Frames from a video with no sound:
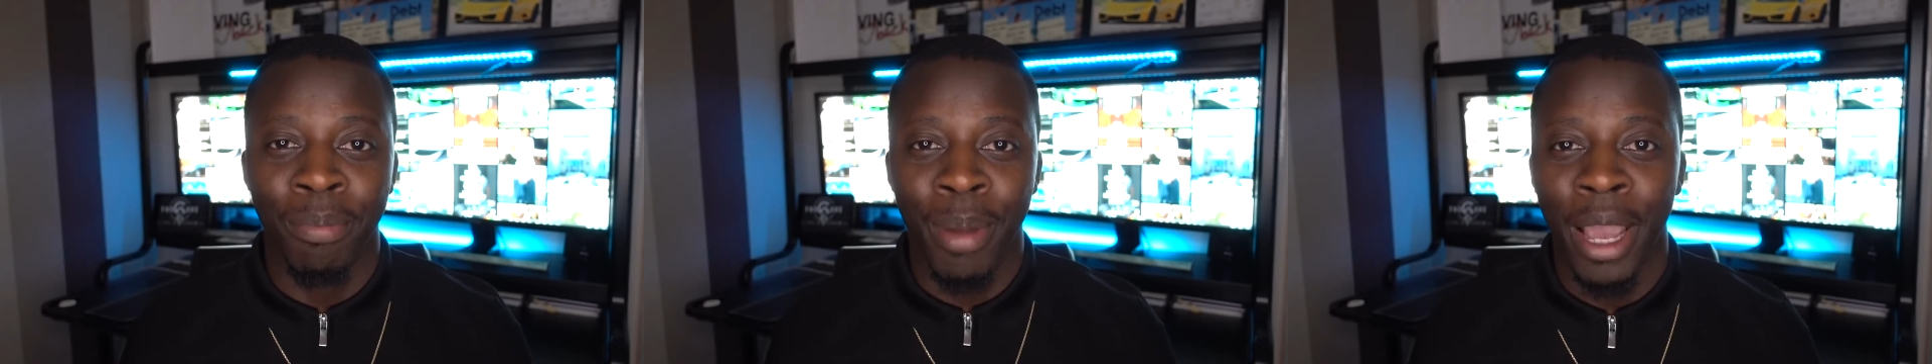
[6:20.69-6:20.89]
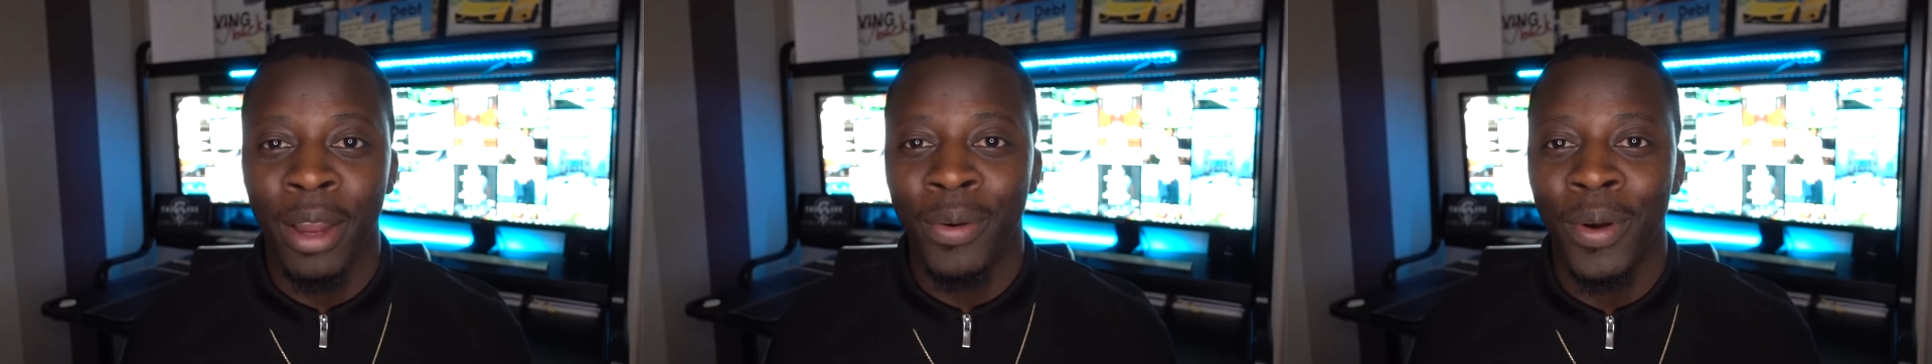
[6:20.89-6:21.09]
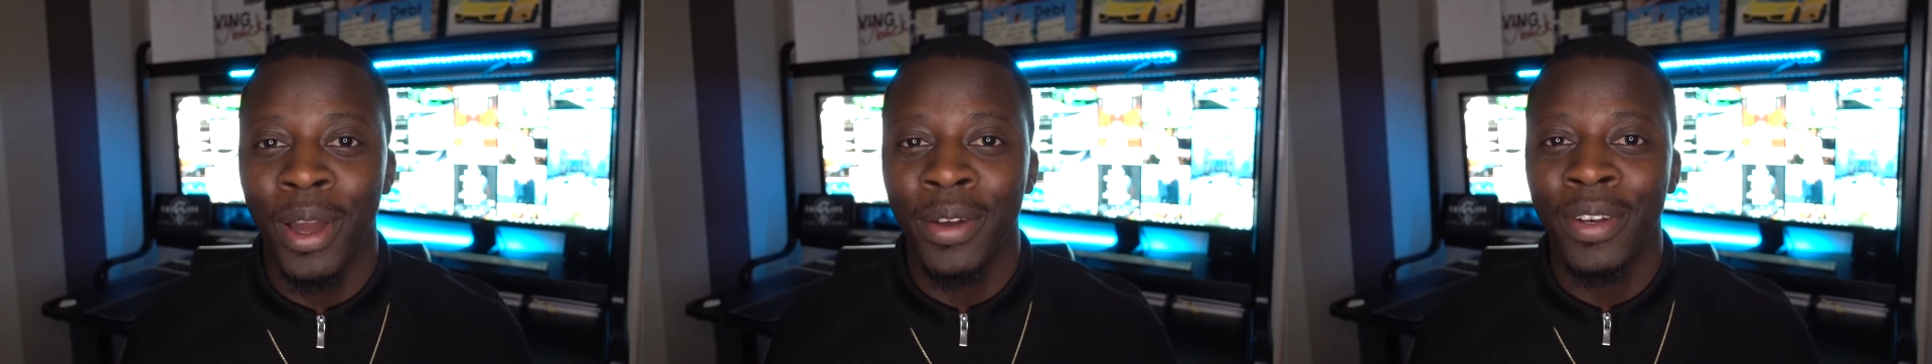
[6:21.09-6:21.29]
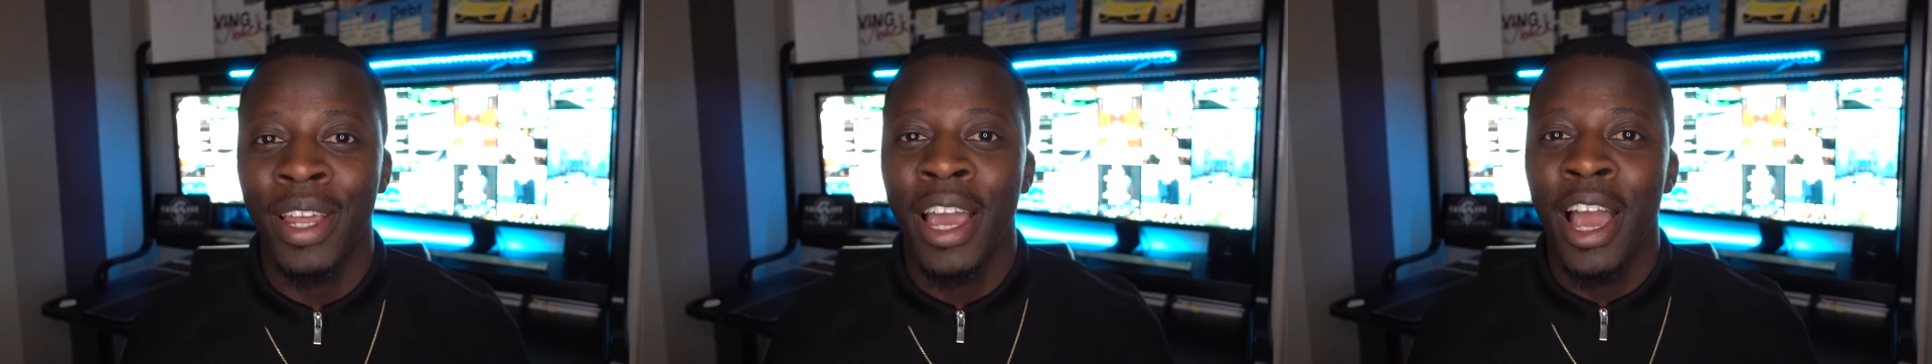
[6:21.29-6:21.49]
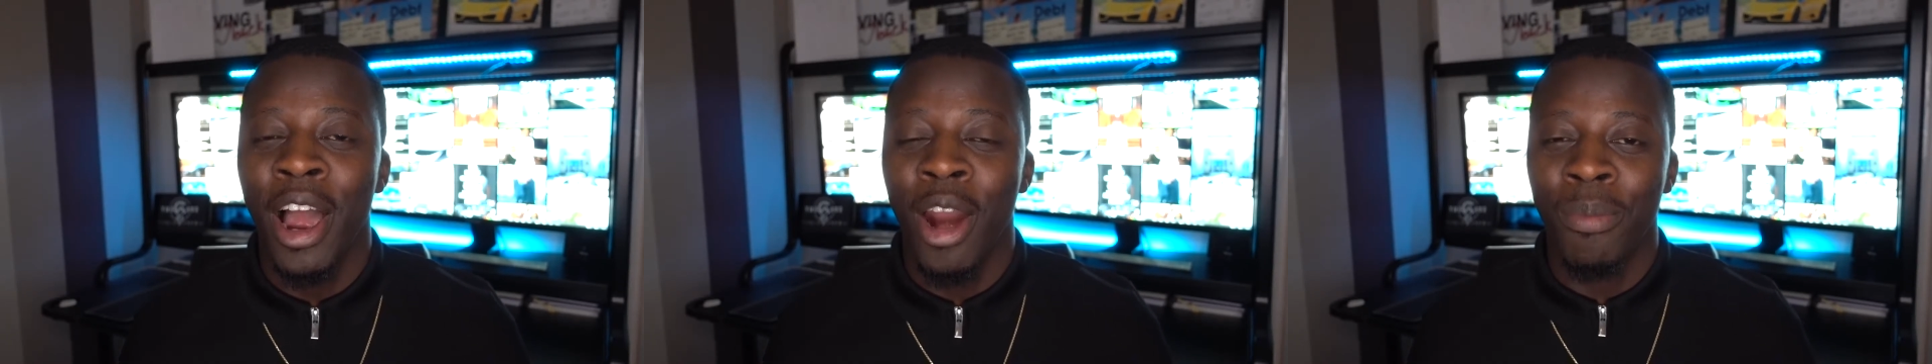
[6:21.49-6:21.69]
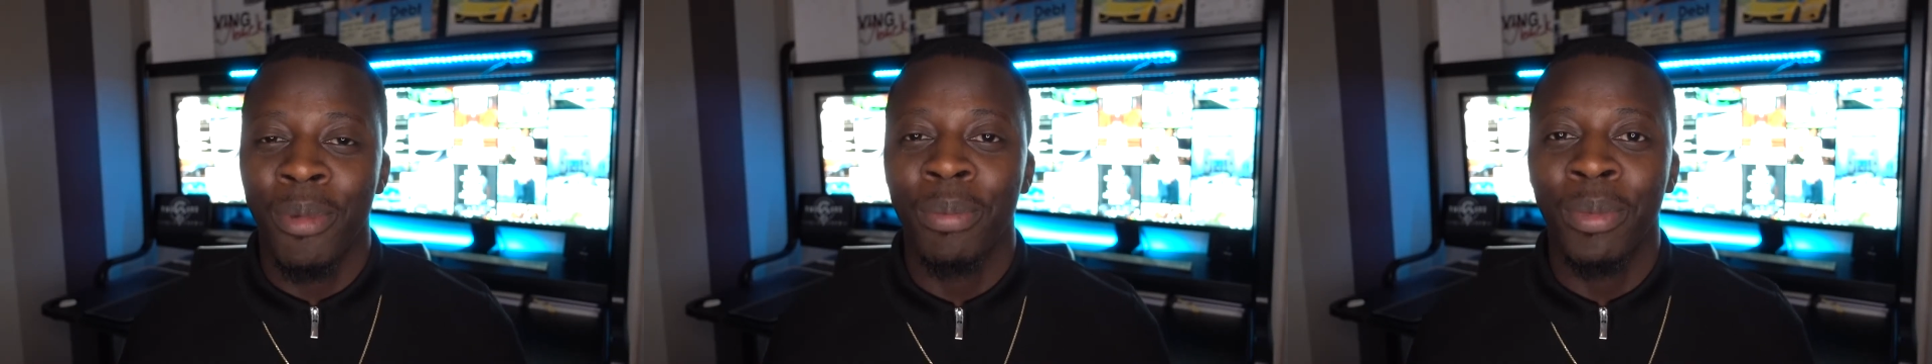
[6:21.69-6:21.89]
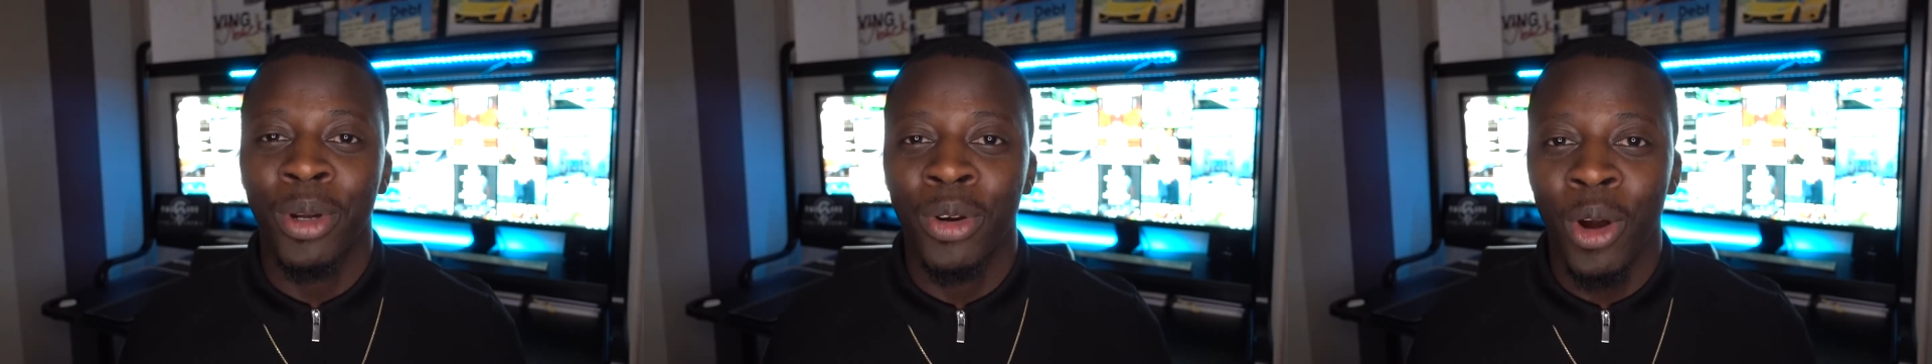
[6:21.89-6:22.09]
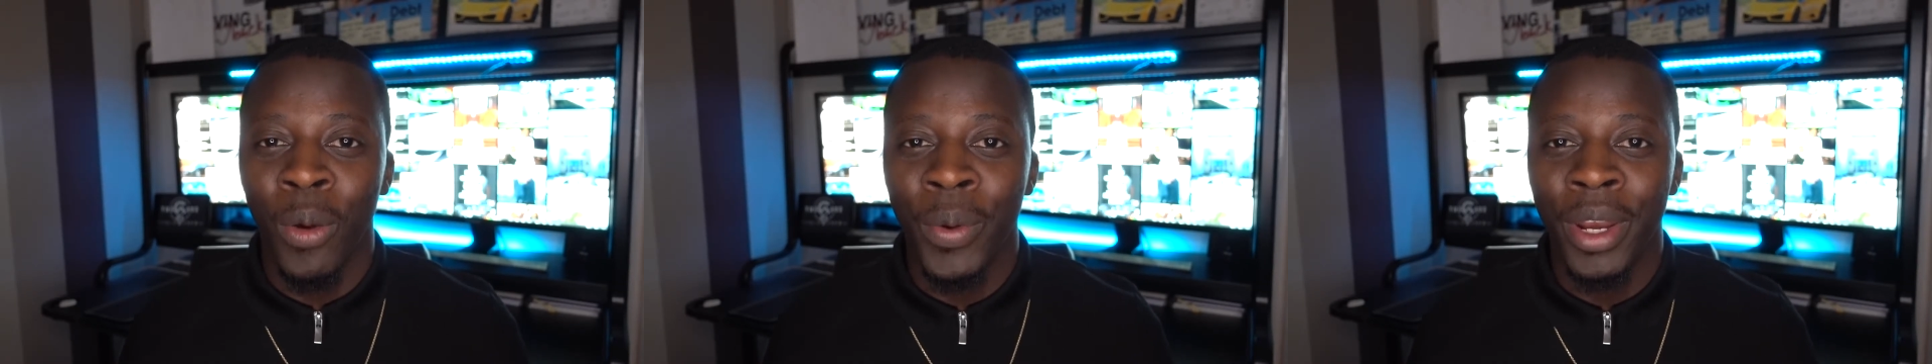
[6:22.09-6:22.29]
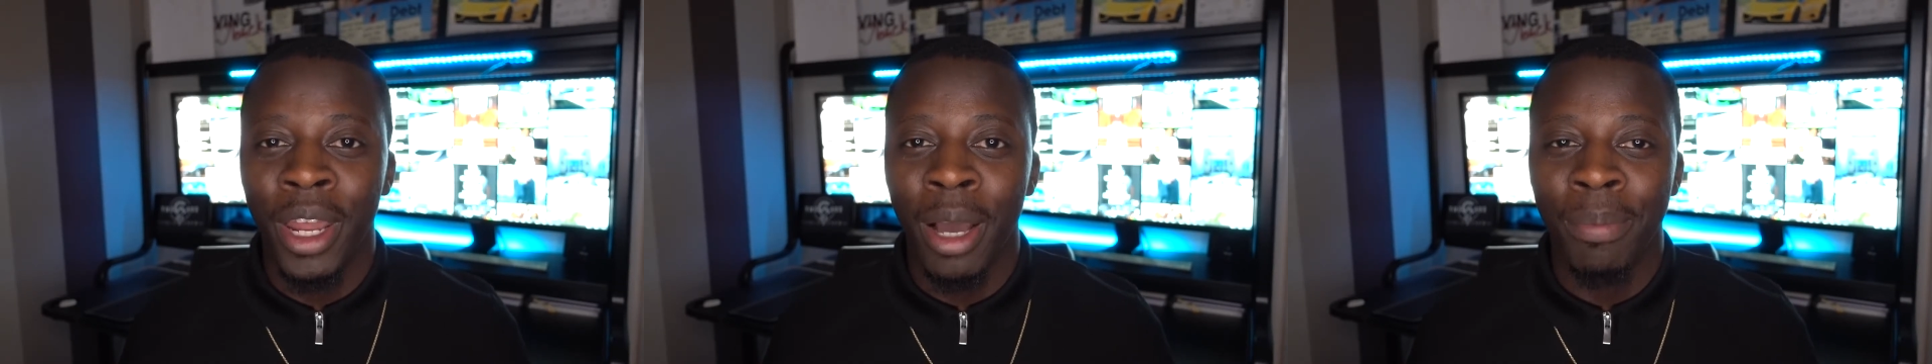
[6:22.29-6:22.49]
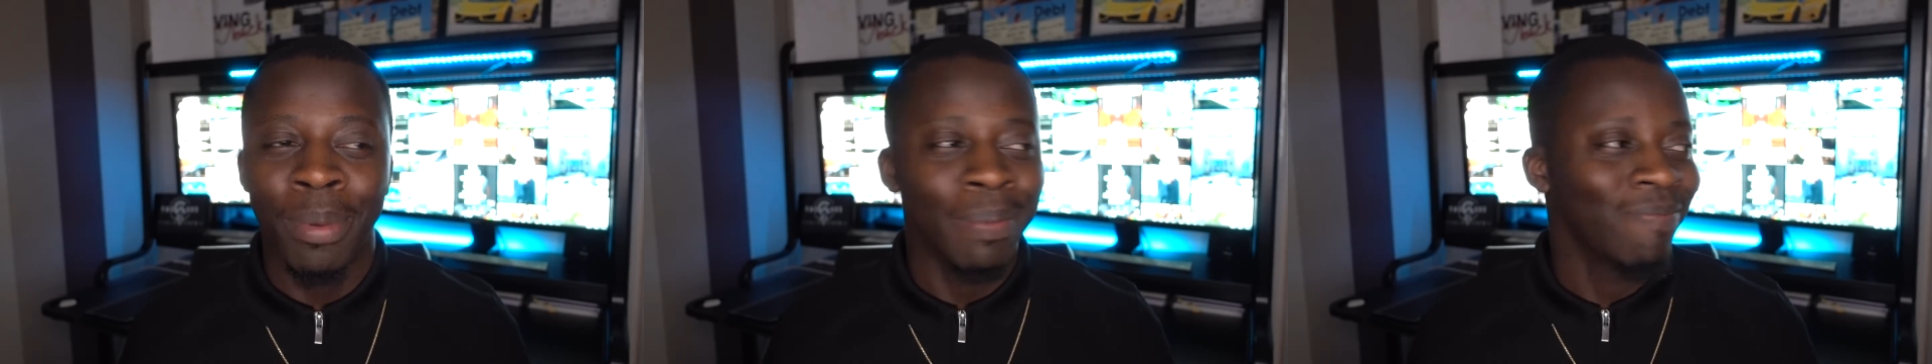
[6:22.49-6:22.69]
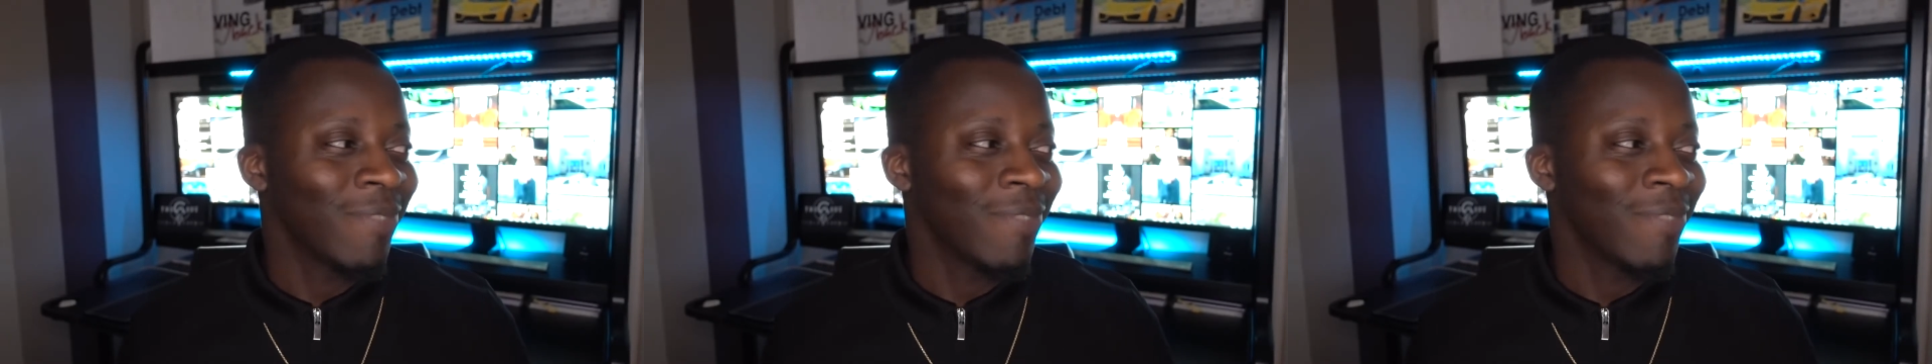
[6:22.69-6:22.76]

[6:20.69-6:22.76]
background. I remember growing up,